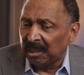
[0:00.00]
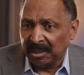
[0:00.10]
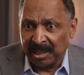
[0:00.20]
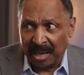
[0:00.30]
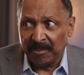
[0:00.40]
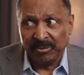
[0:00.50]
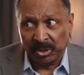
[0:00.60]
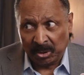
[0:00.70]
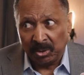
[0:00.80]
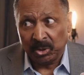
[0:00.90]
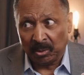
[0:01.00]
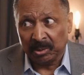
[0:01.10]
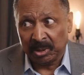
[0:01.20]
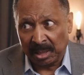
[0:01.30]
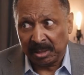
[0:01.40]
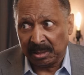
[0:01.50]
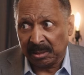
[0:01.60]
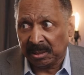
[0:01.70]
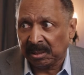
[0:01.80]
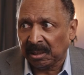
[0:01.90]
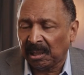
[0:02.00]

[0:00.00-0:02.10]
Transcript: In the name of social justice.